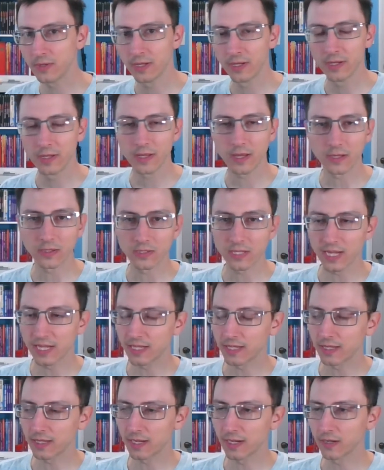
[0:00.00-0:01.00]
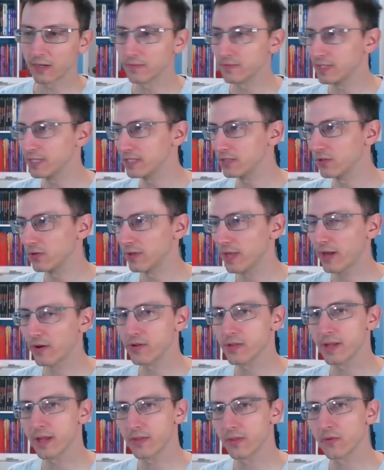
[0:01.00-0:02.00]
and taking care of this or that or the
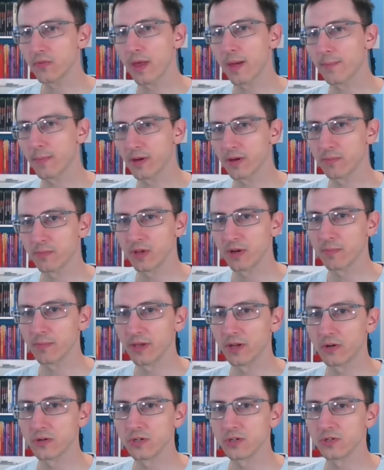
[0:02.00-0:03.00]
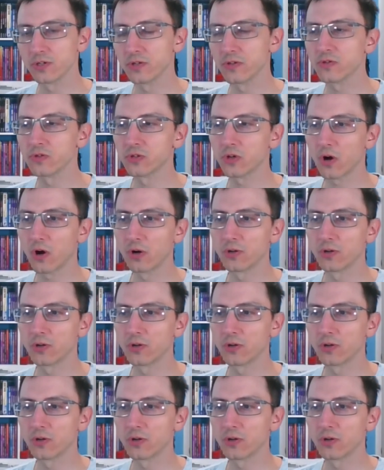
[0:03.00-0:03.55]
other. That may have been a better use of those cards.